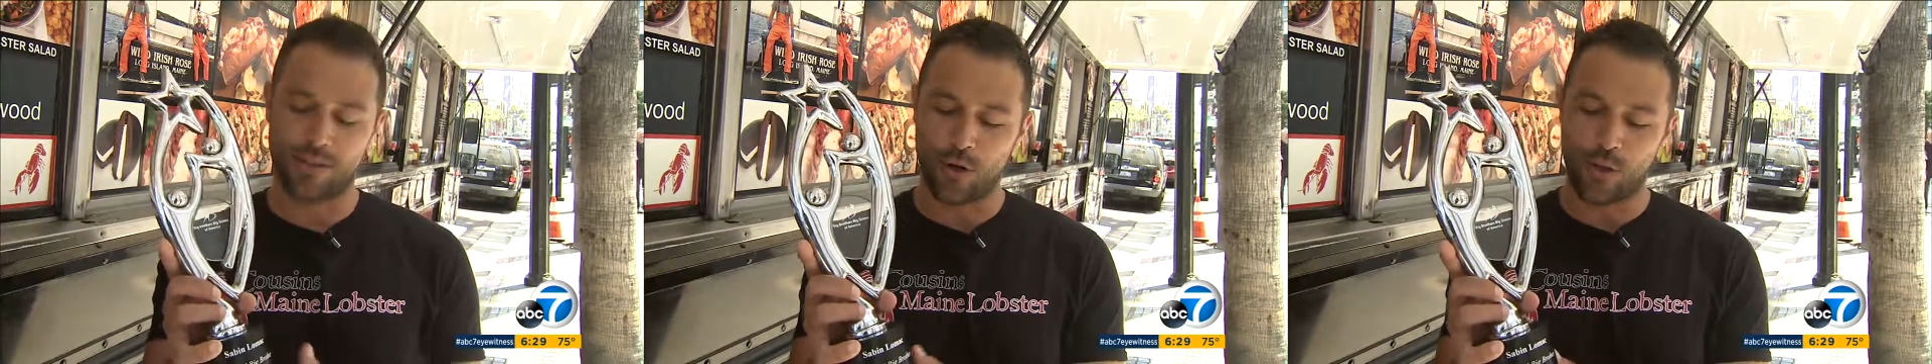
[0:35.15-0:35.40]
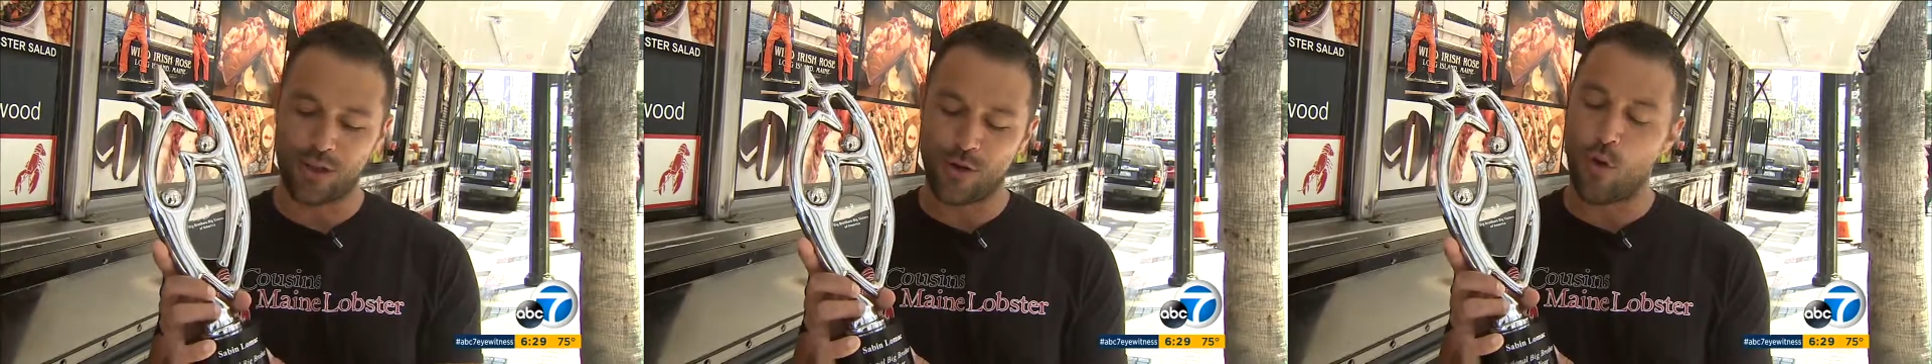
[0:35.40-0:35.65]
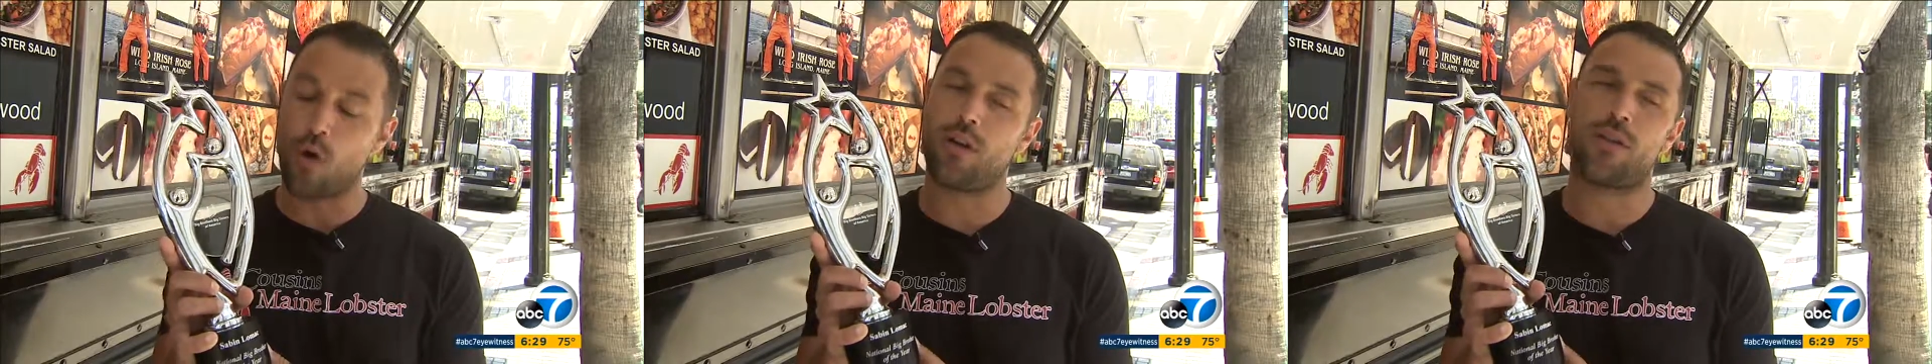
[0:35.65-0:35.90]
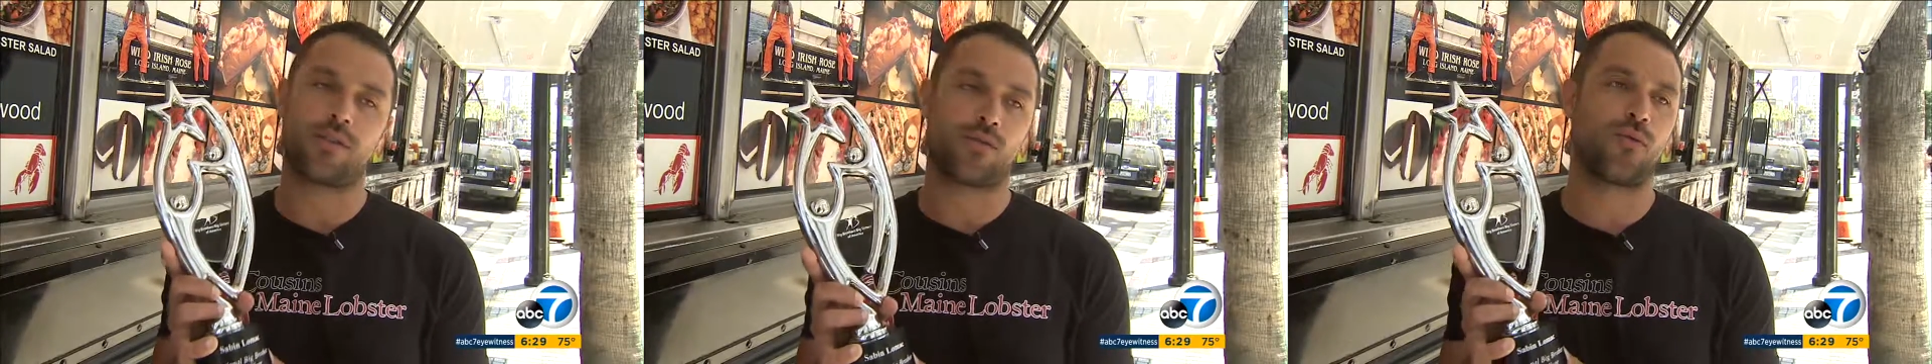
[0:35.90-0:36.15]
So to win the
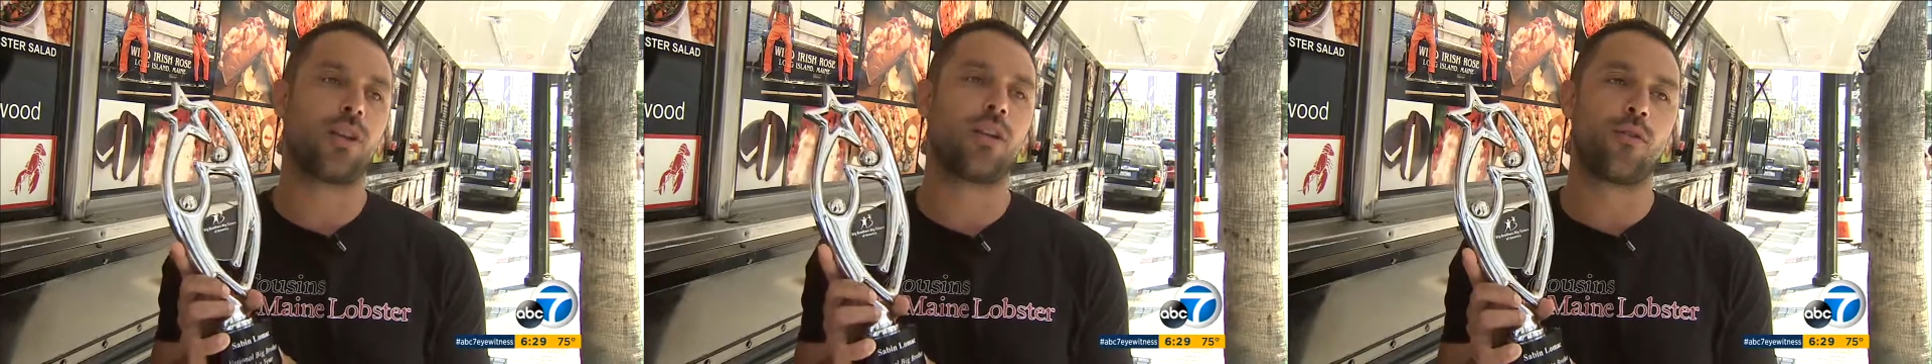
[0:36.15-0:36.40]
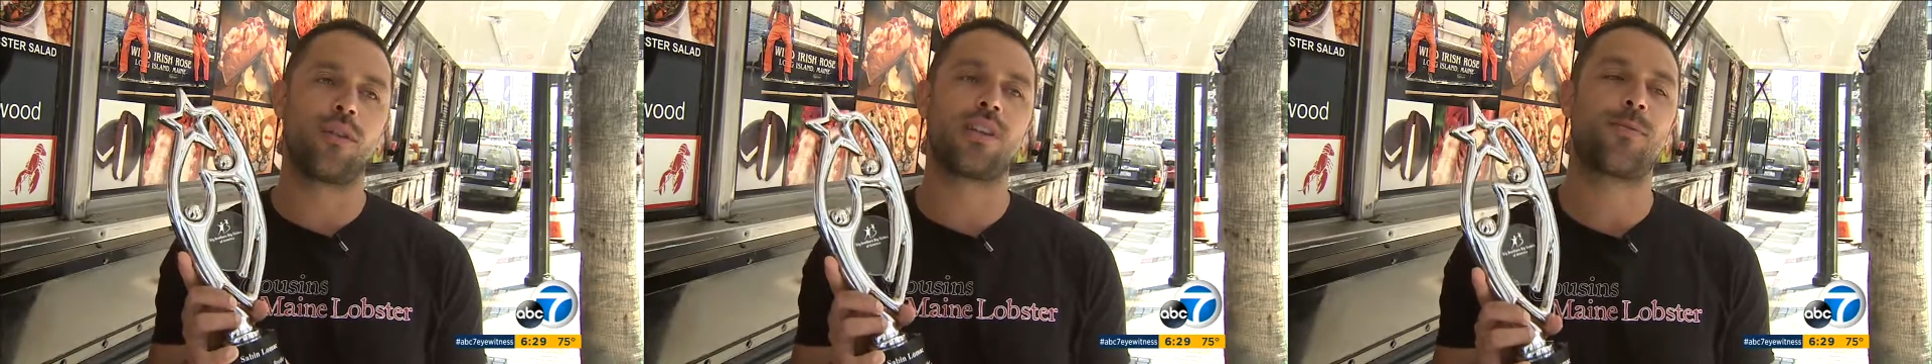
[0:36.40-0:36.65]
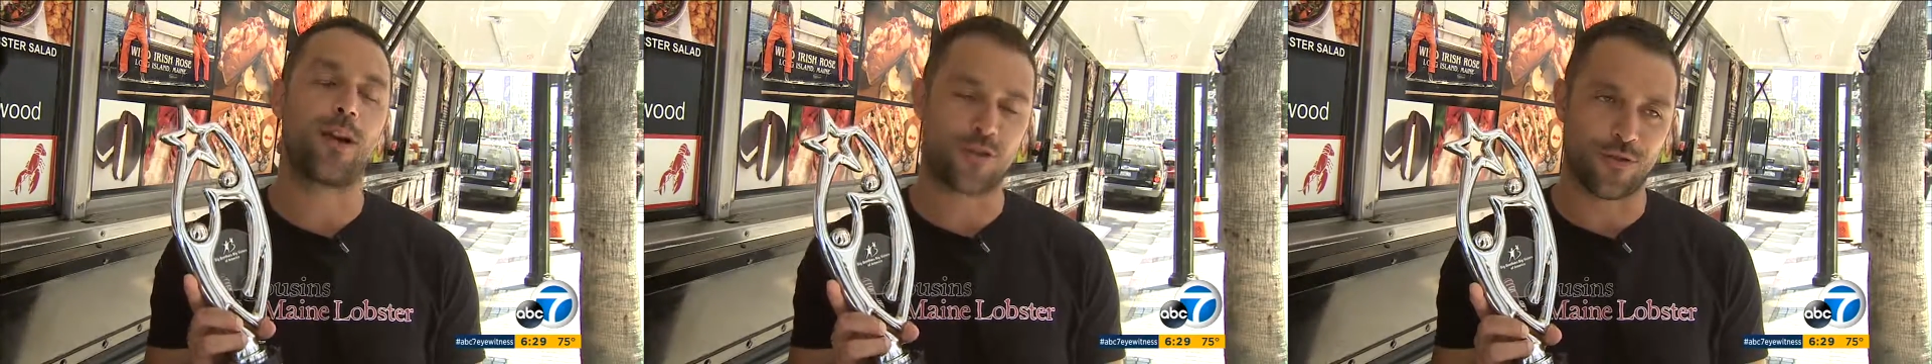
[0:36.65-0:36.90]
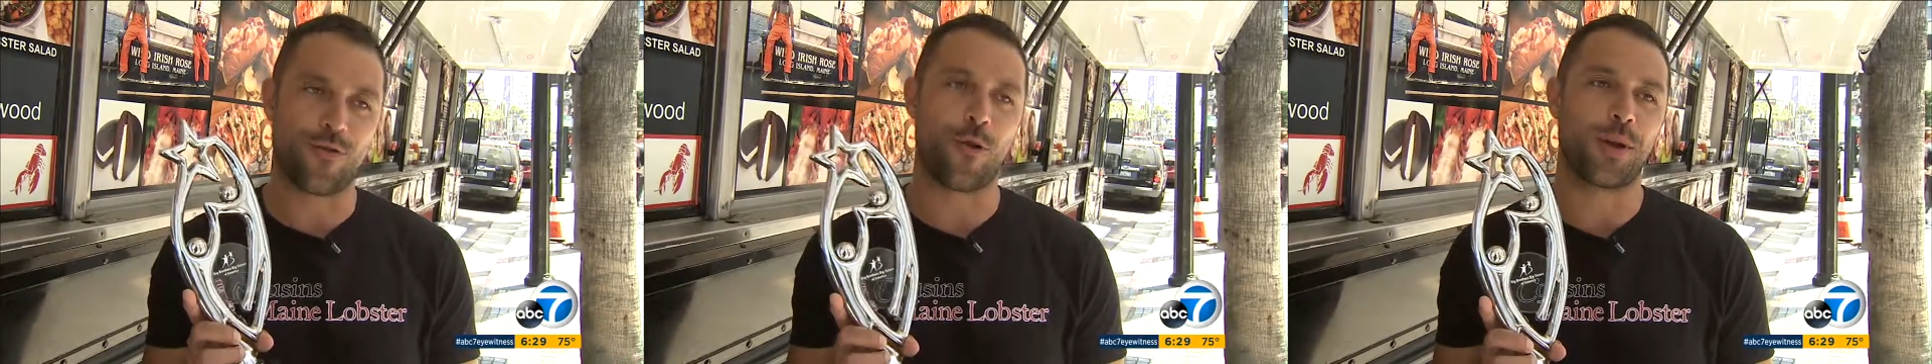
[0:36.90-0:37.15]
award is really, really
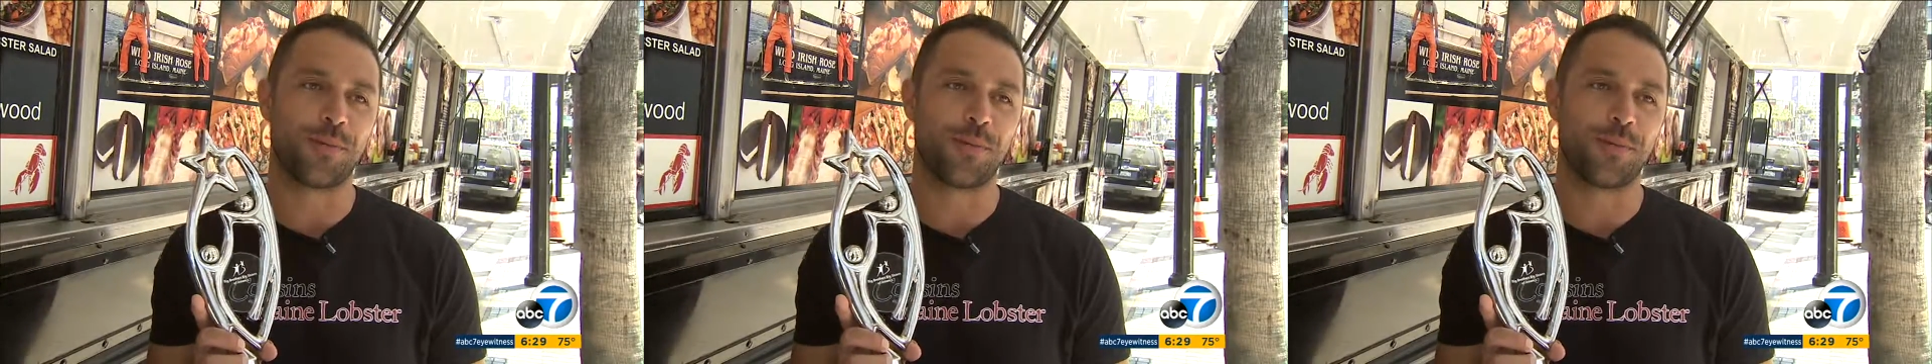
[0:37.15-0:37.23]
special for me.